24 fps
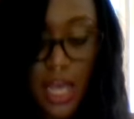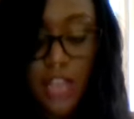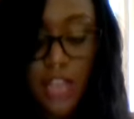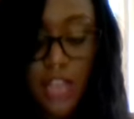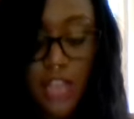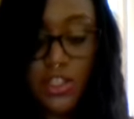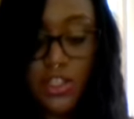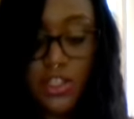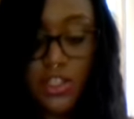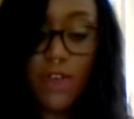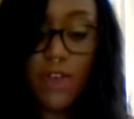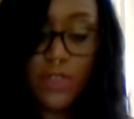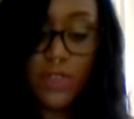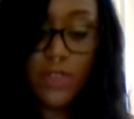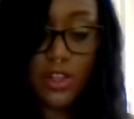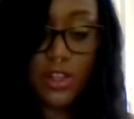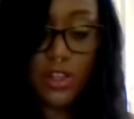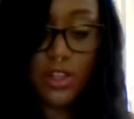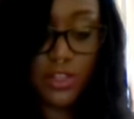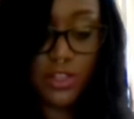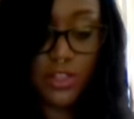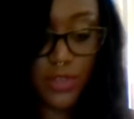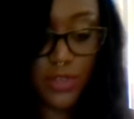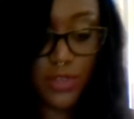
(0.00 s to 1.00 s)
So for
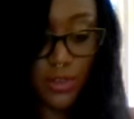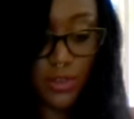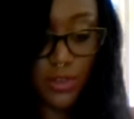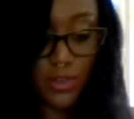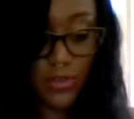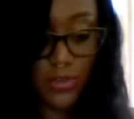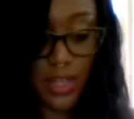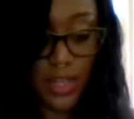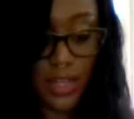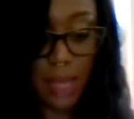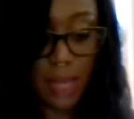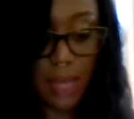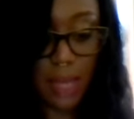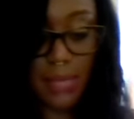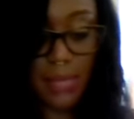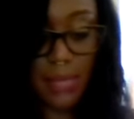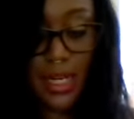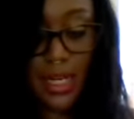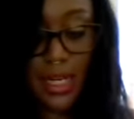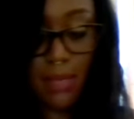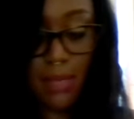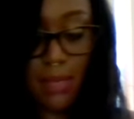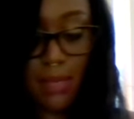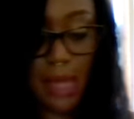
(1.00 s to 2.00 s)
those of you who feel like
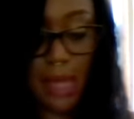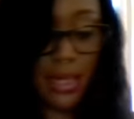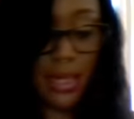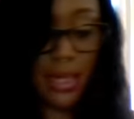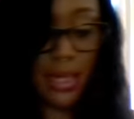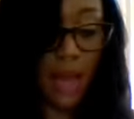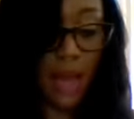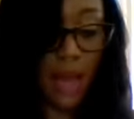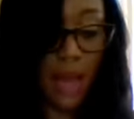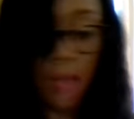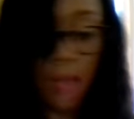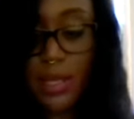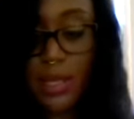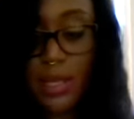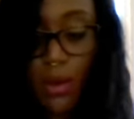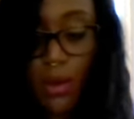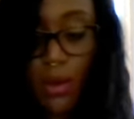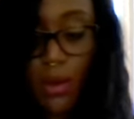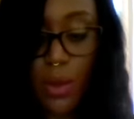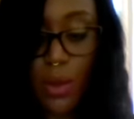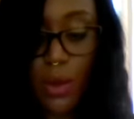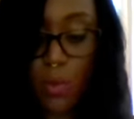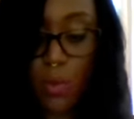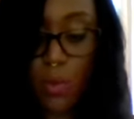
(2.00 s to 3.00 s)
money may not be
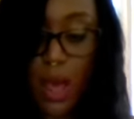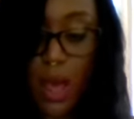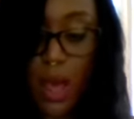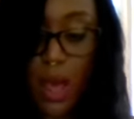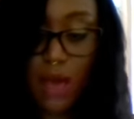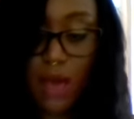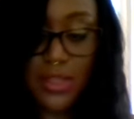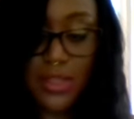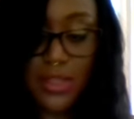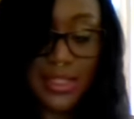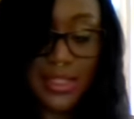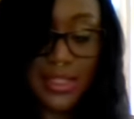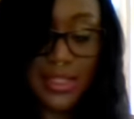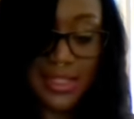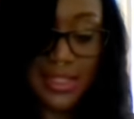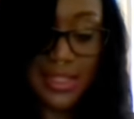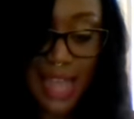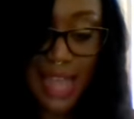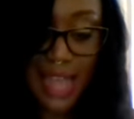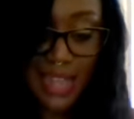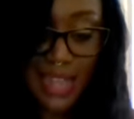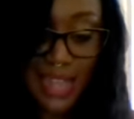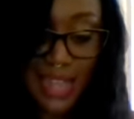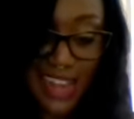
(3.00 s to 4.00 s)
going well, this is
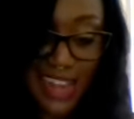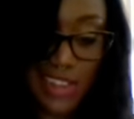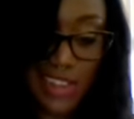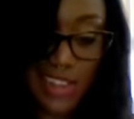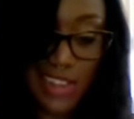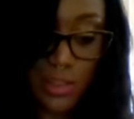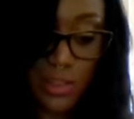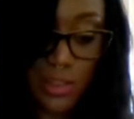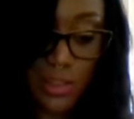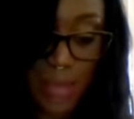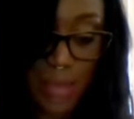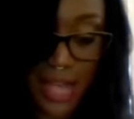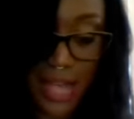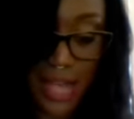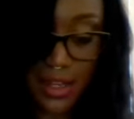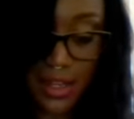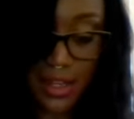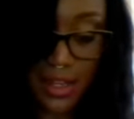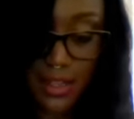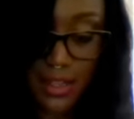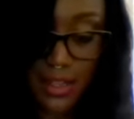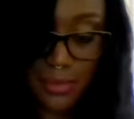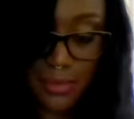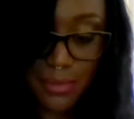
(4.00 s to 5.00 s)
saying not to
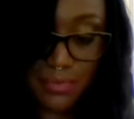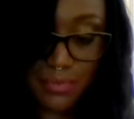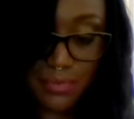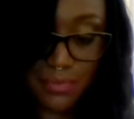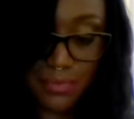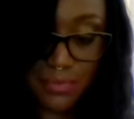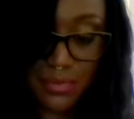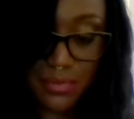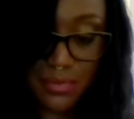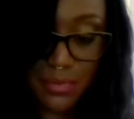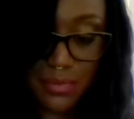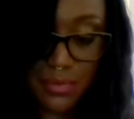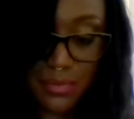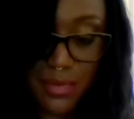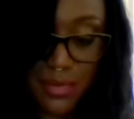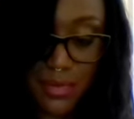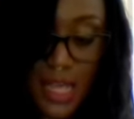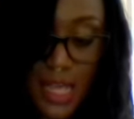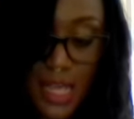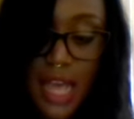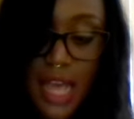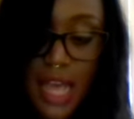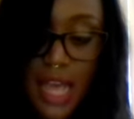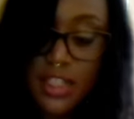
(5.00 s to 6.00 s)
panic
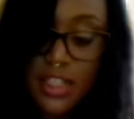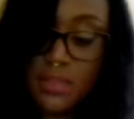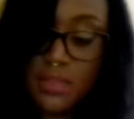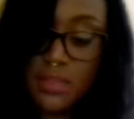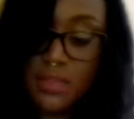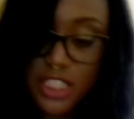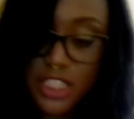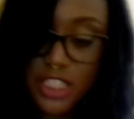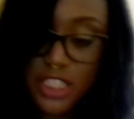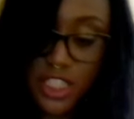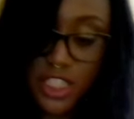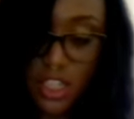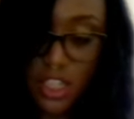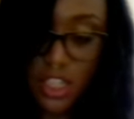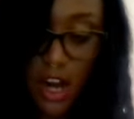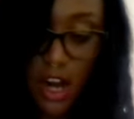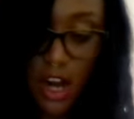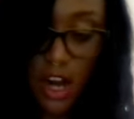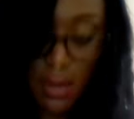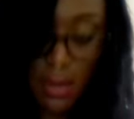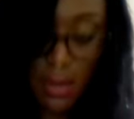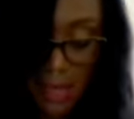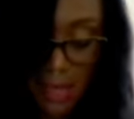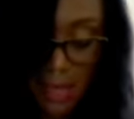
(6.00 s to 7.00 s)
this magician
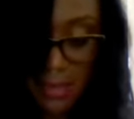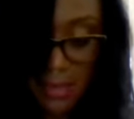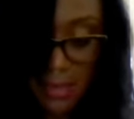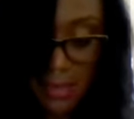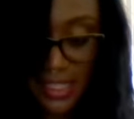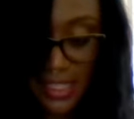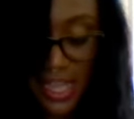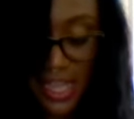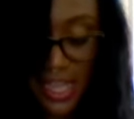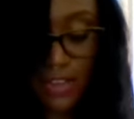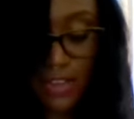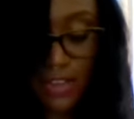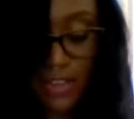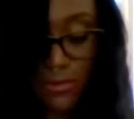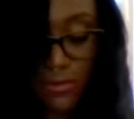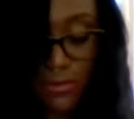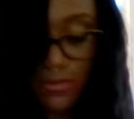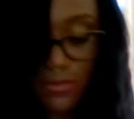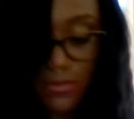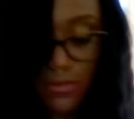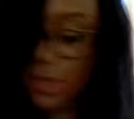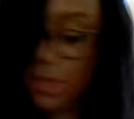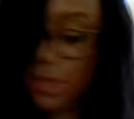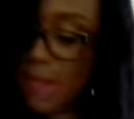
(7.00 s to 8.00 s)
card may be saying you,
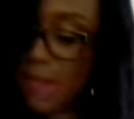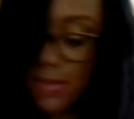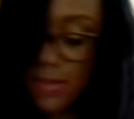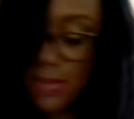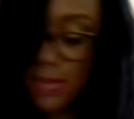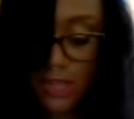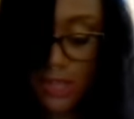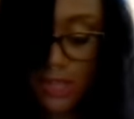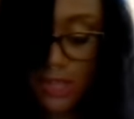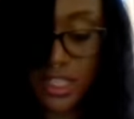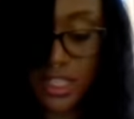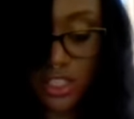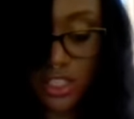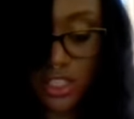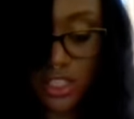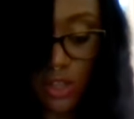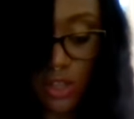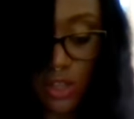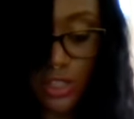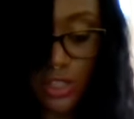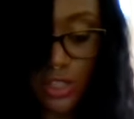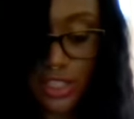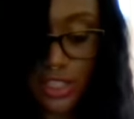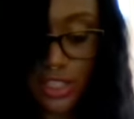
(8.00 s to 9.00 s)
you may feel as though
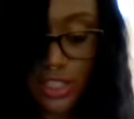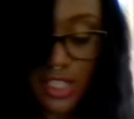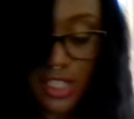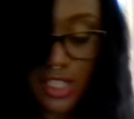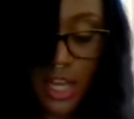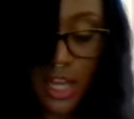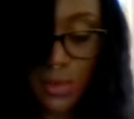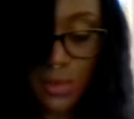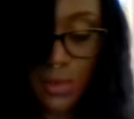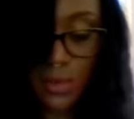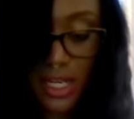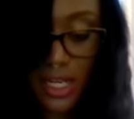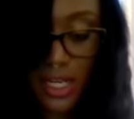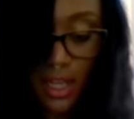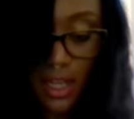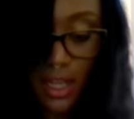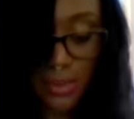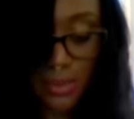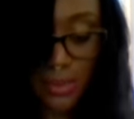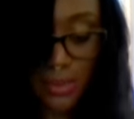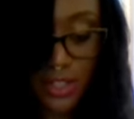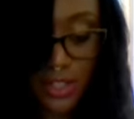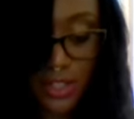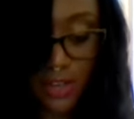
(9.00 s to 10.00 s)
you're stuck when it
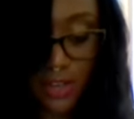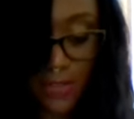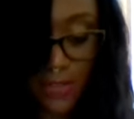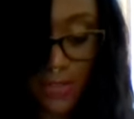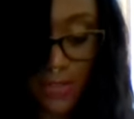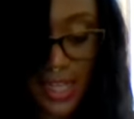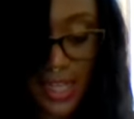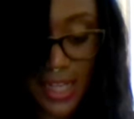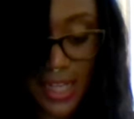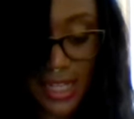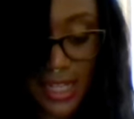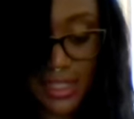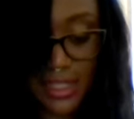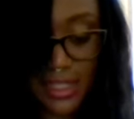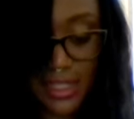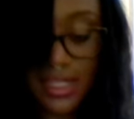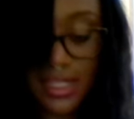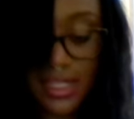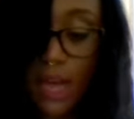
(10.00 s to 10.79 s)
comes to your finances.